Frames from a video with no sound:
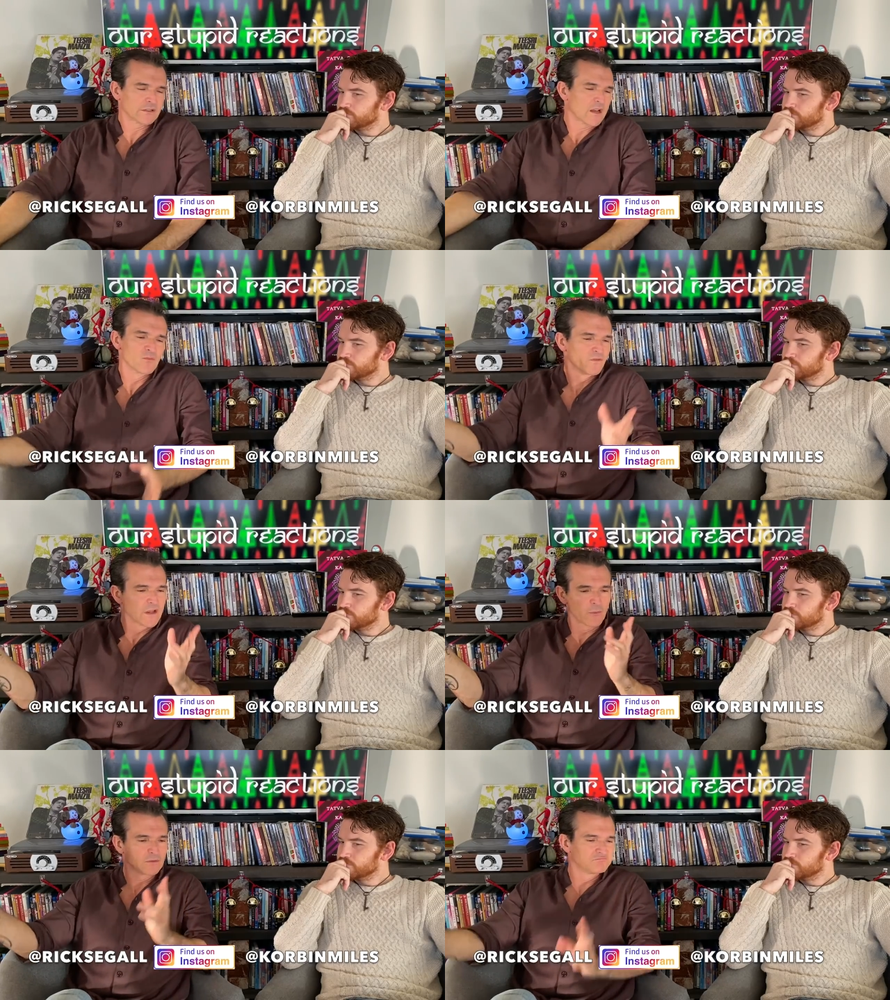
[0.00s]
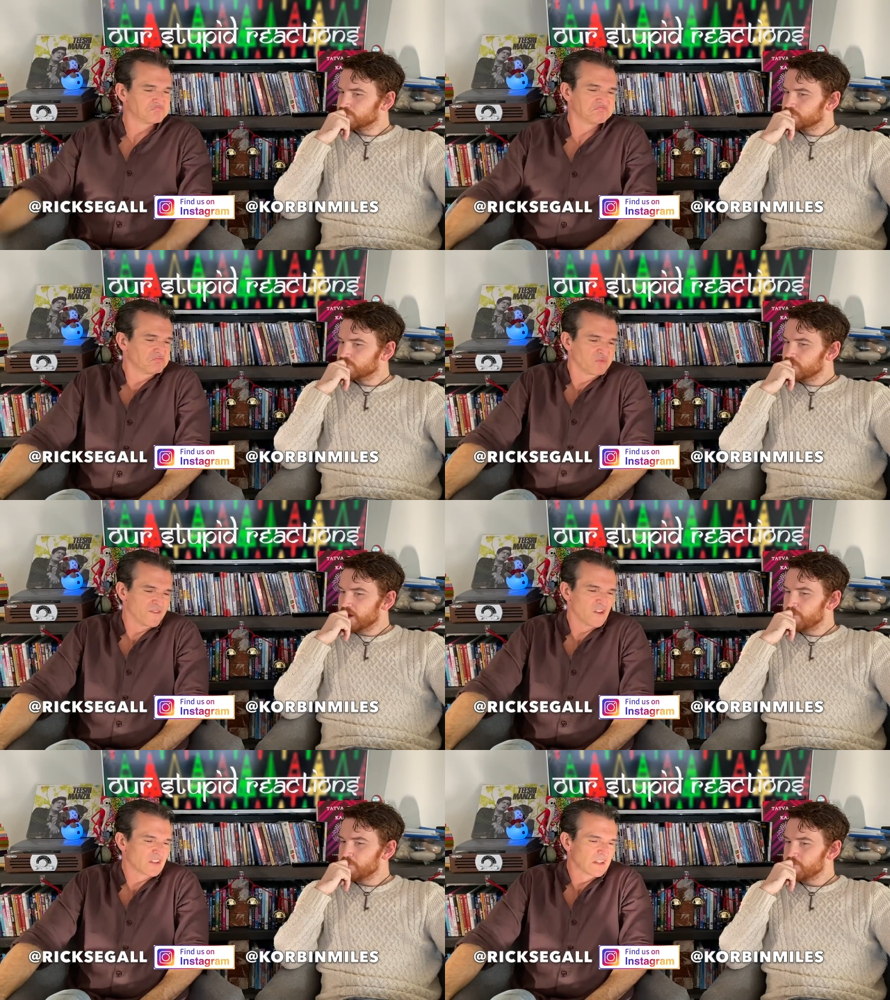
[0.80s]
Speaker 1: it's not a movie I would.
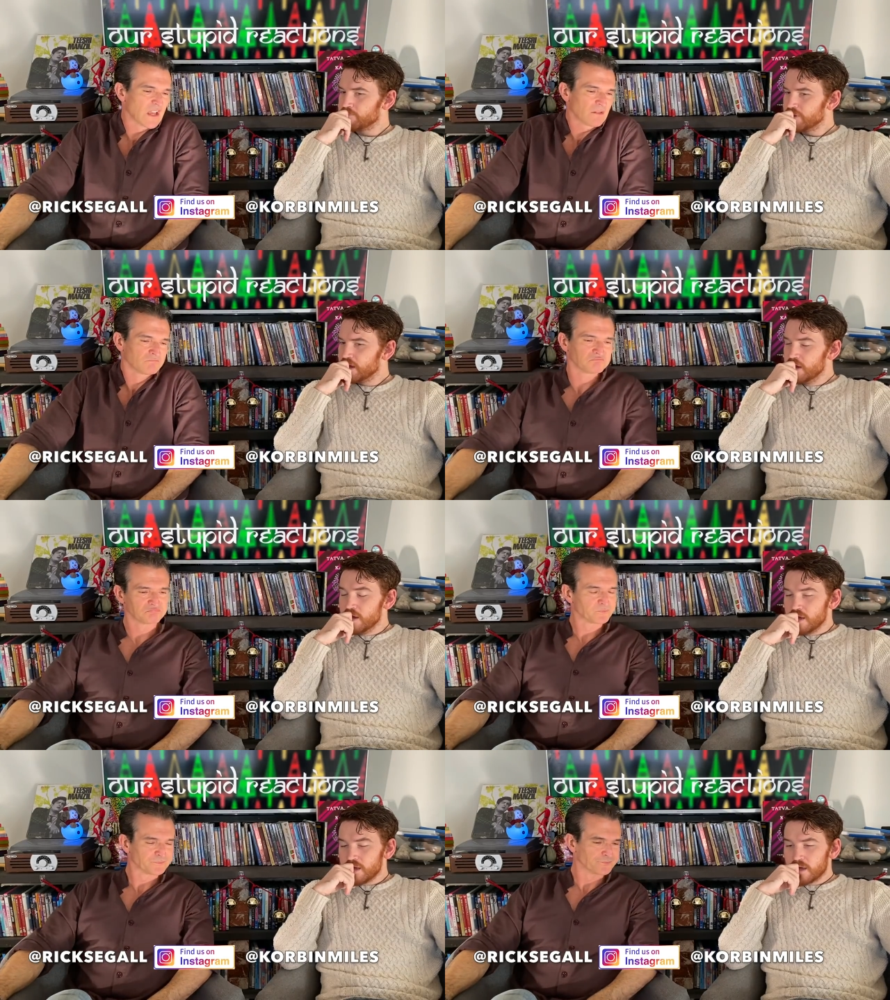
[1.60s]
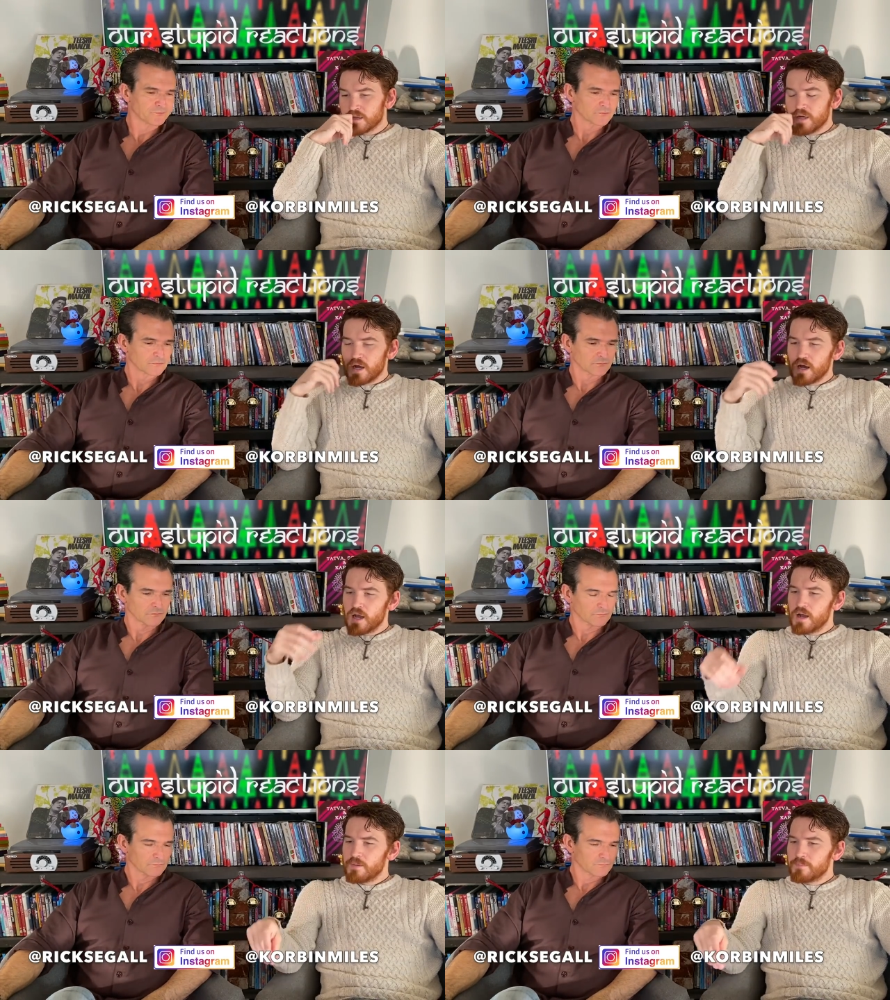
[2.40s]
Revisit yeah. again.
Speaker 2: Yep.
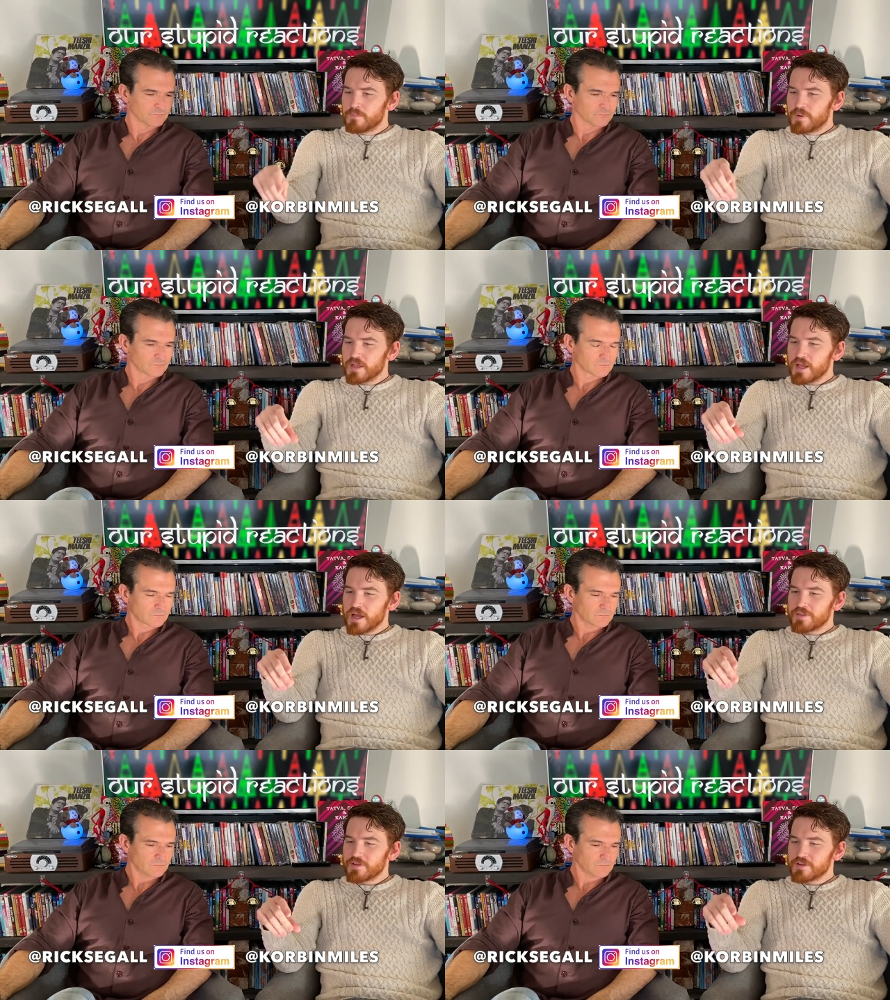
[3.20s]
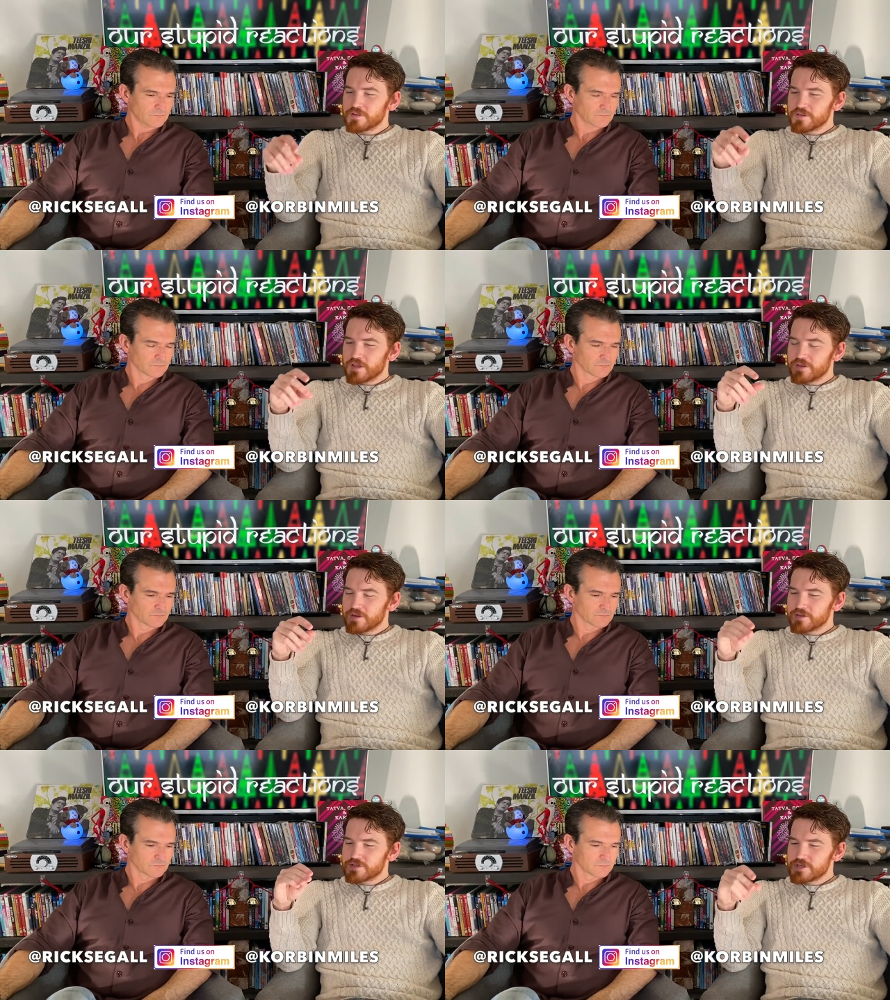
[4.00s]
Um, but yeah, I thought I
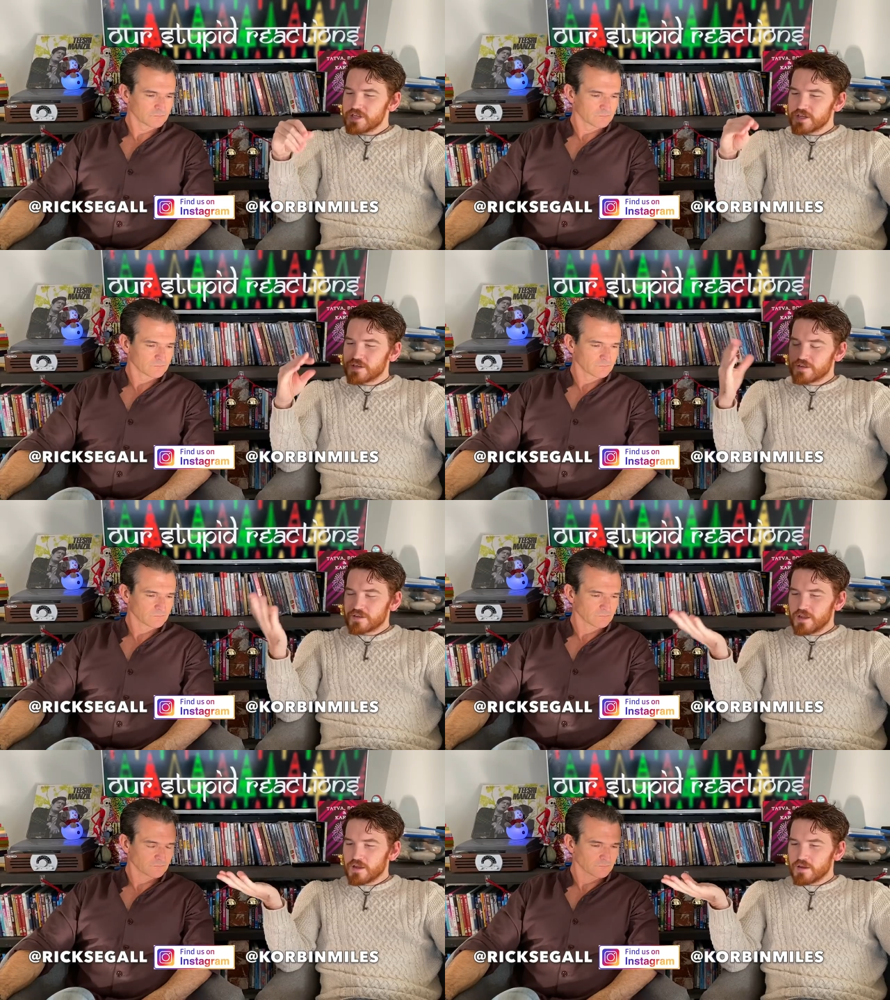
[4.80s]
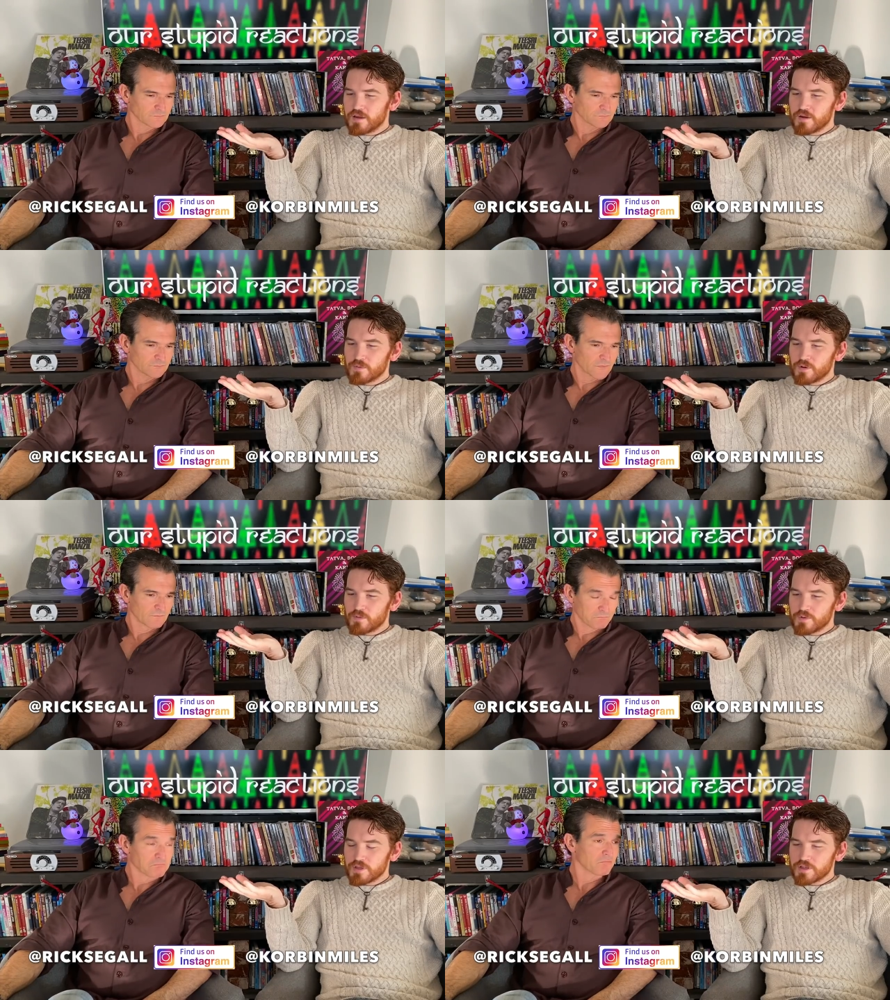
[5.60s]
thought she did uh, a,
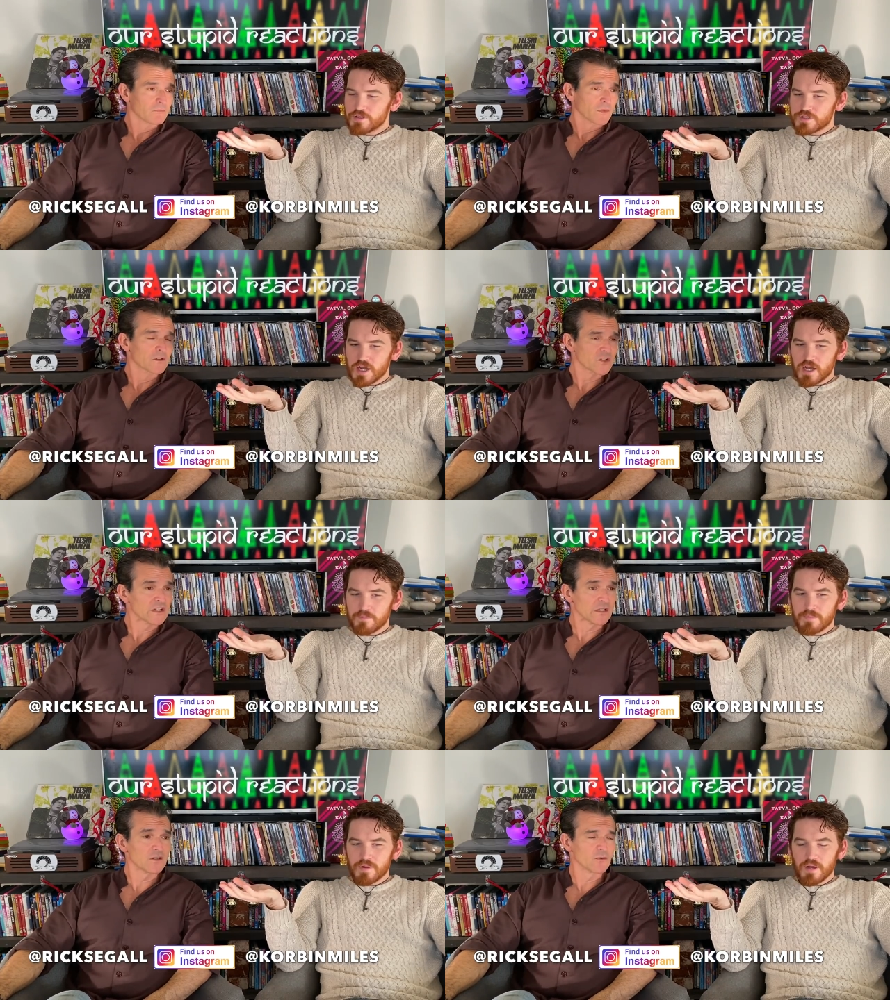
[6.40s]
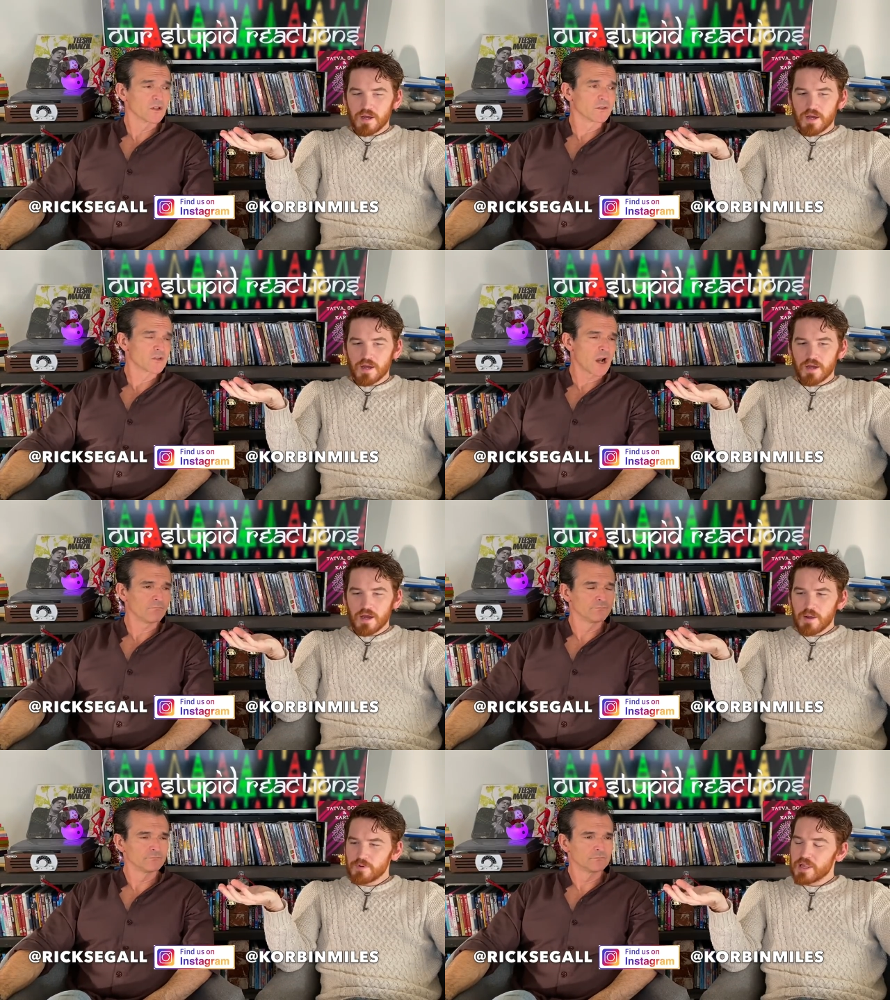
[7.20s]
a really good
Speaker 1: job. She did do a good uh,
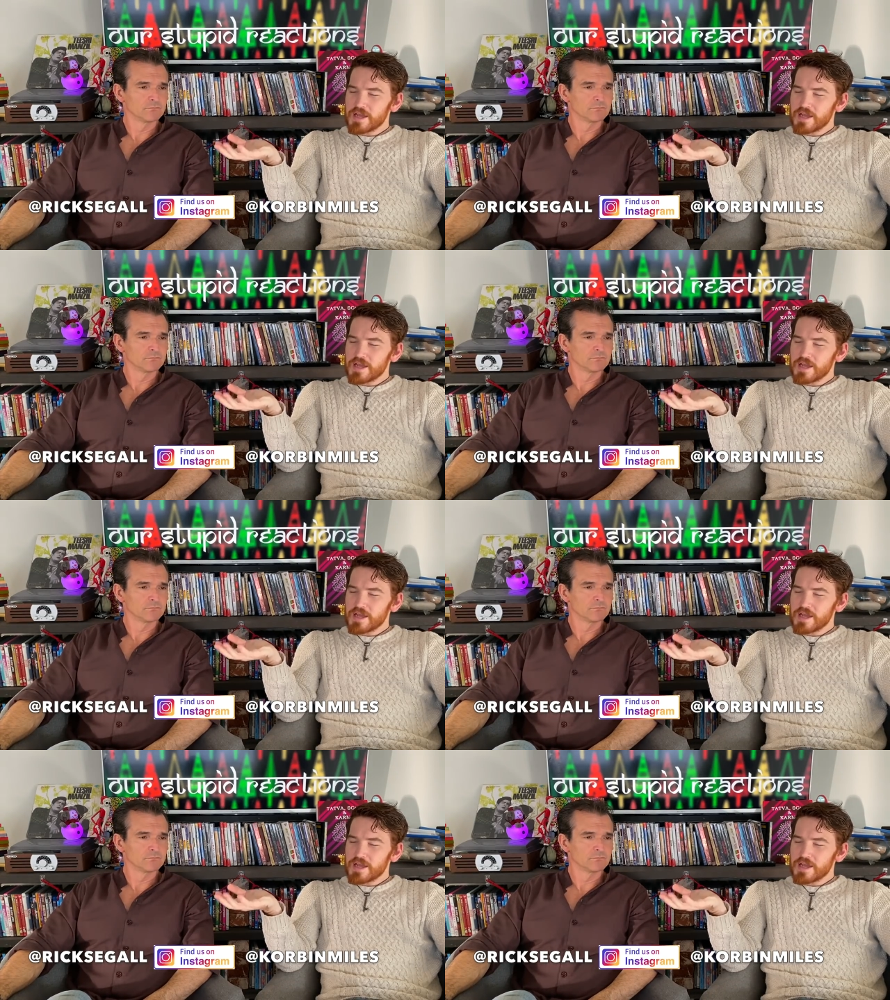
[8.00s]
job. I would